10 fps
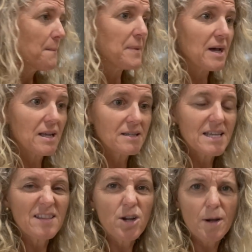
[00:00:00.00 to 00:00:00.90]
But
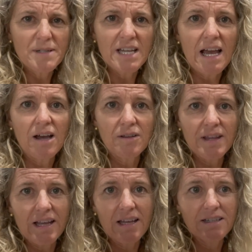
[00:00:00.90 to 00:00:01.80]
take the garbage out,
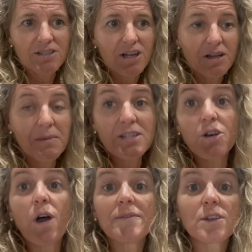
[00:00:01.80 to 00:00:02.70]
that kind of junk. Make sure,
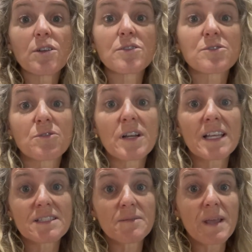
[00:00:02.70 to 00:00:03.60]
oh, I have to go to the store and
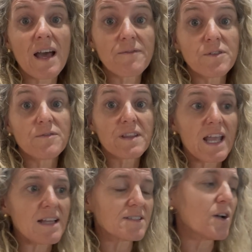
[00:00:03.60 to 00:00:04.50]
get some cat food for the
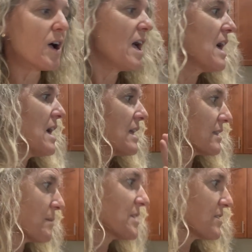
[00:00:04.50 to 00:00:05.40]
cats. So
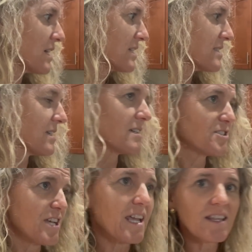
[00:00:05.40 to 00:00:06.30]
let me do this,
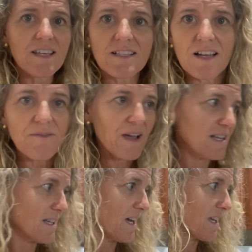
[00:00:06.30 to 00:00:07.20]
checking things off
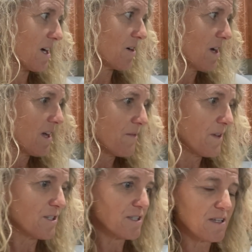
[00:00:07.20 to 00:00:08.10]
as I go,
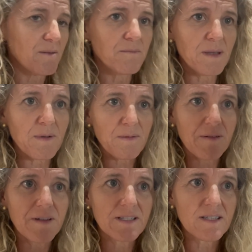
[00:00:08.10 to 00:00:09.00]
finish this up, make my
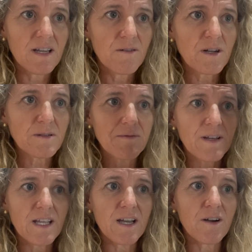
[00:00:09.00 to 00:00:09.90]
breakfast, watch my
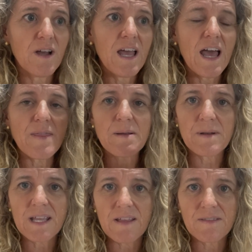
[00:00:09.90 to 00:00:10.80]
video, and then I'm
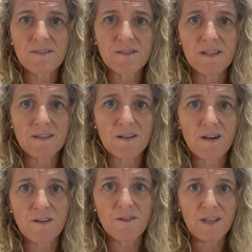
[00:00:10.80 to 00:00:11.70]
gonna get in, in the car
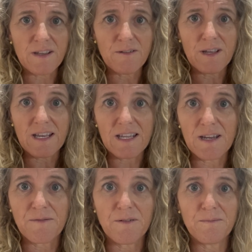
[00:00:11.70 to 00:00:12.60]
and go, the, go get kitty
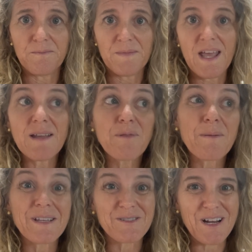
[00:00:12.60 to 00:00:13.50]
food. And
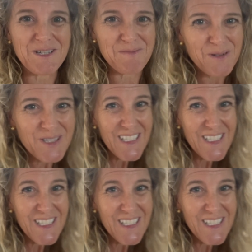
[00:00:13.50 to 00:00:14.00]
probably a scratching post.